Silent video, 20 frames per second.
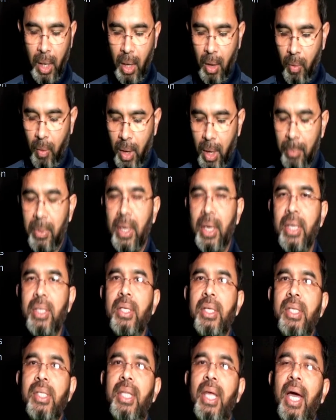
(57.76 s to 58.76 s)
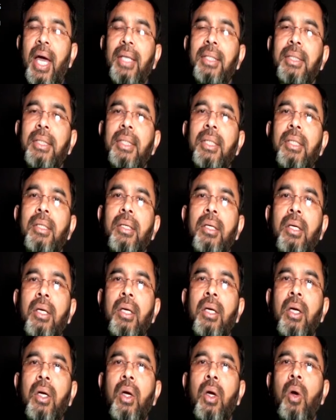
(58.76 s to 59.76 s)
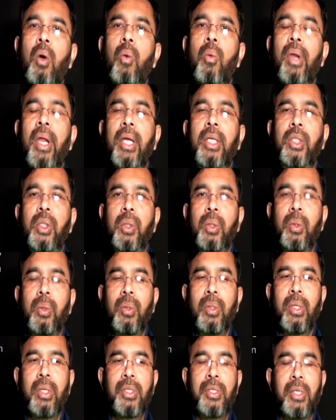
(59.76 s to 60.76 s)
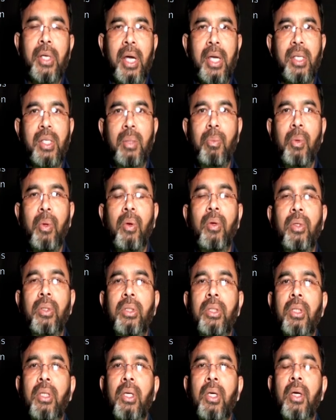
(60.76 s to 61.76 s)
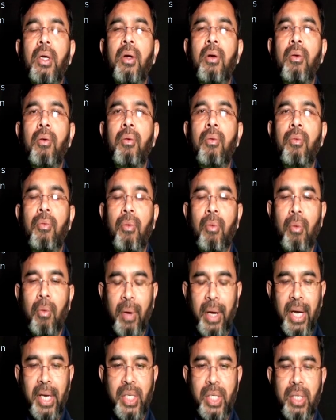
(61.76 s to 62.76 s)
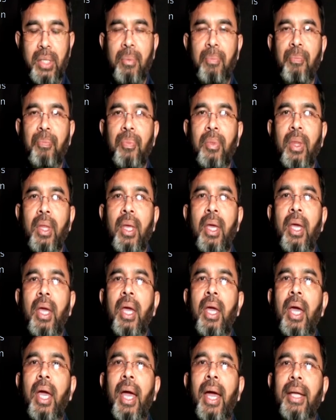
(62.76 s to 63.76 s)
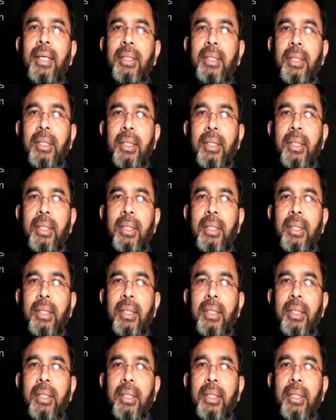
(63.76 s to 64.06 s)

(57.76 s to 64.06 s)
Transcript: One of the reasons is that we need to transport fluids, and